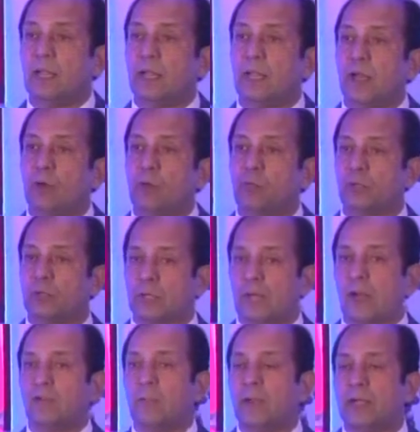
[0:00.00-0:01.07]
now for the
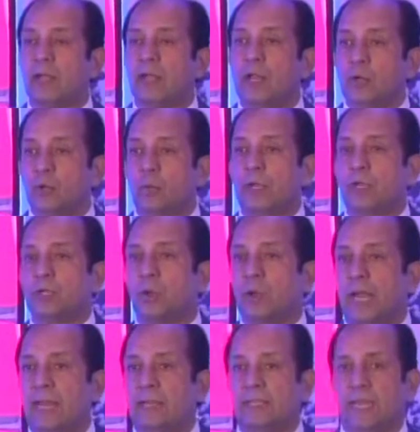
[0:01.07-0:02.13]
government to ensure
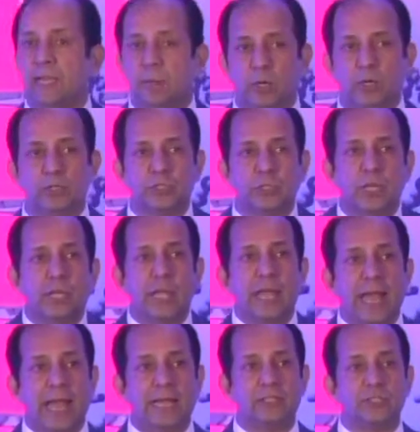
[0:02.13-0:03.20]
healthcare, because
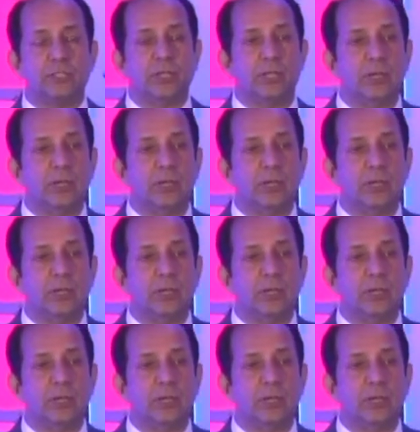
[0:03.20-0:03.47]
as